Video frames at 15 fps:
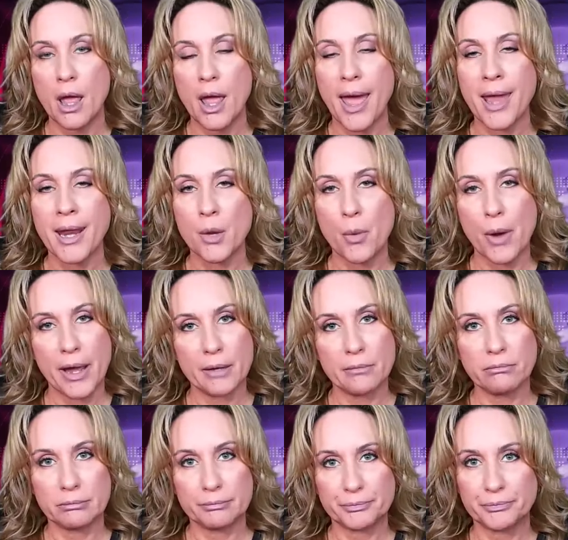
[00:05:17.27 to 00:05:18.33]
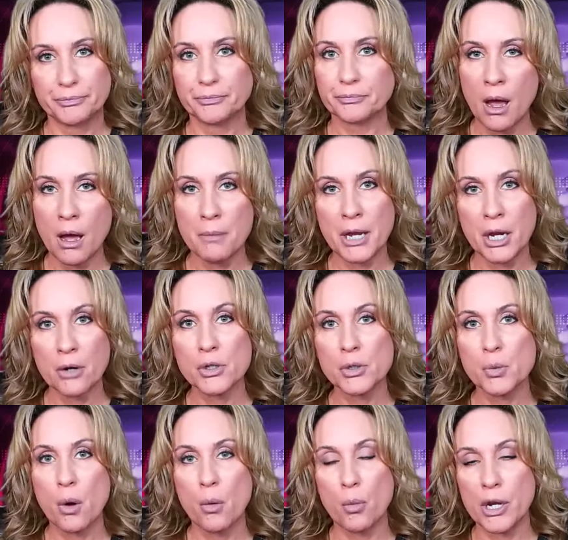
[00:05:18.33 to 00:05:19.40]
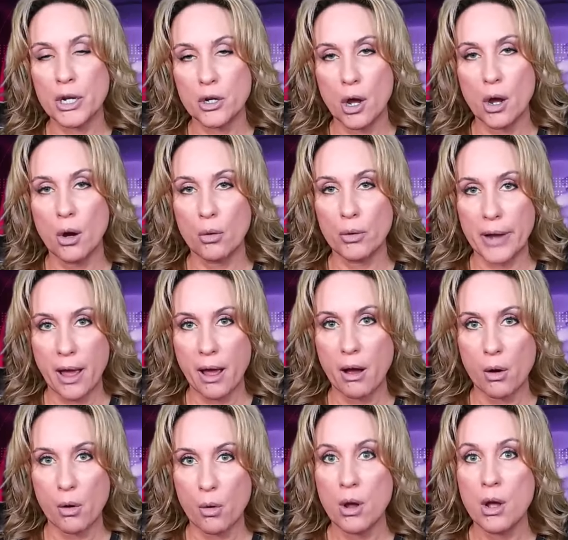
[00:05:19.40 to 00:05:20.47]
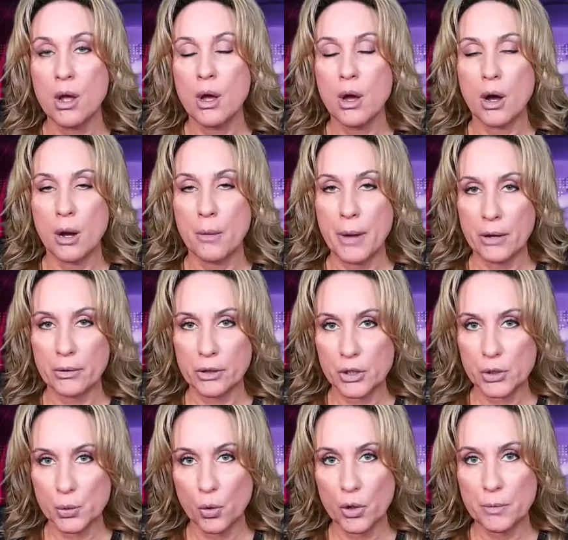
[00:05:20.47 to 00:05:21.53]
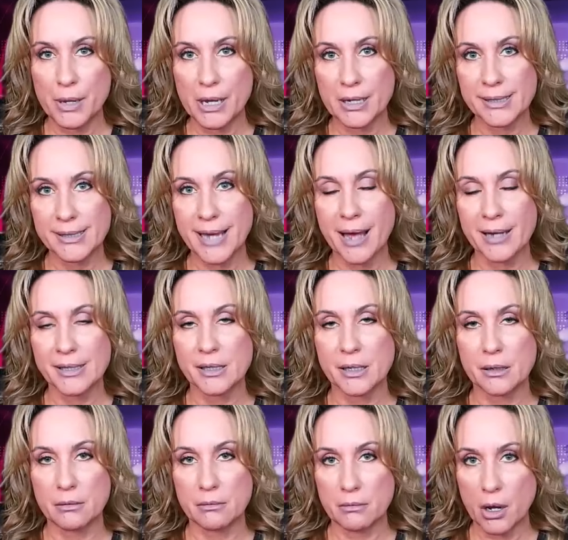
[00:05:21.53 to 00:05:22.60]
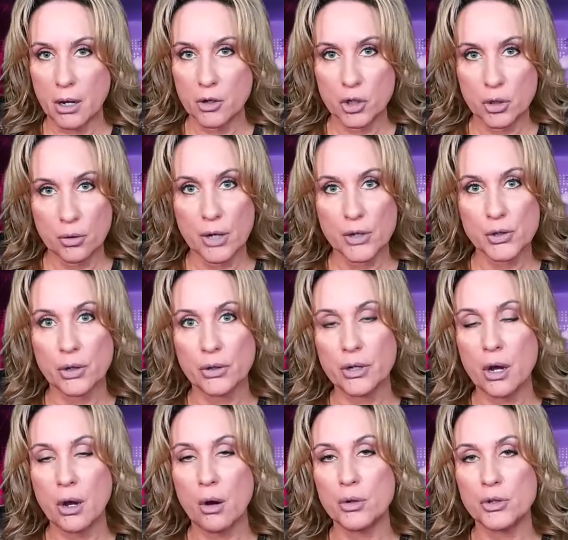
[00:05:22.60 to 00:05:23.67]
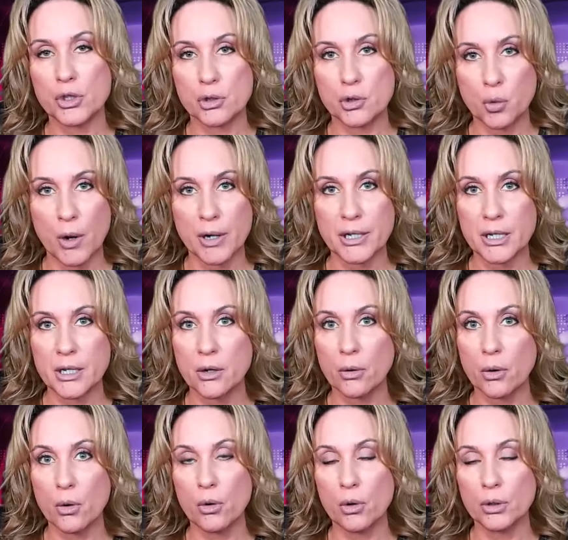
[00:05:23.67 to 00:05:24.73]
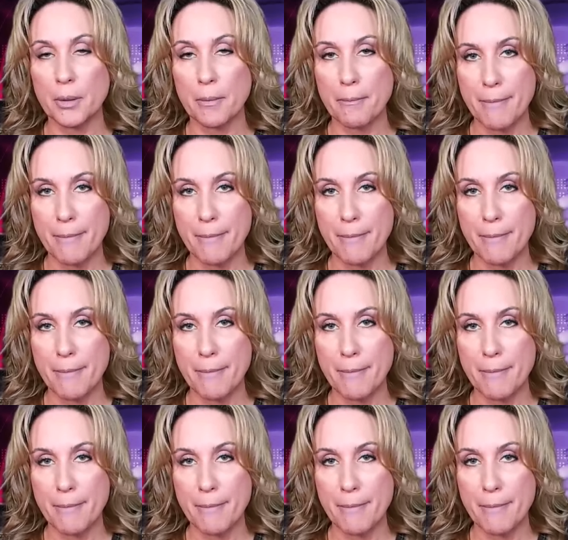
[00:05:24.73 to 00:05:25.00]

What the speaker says: Anyway, here's what we know now about this would-be assassin. As you guys all know, it's 20-year-old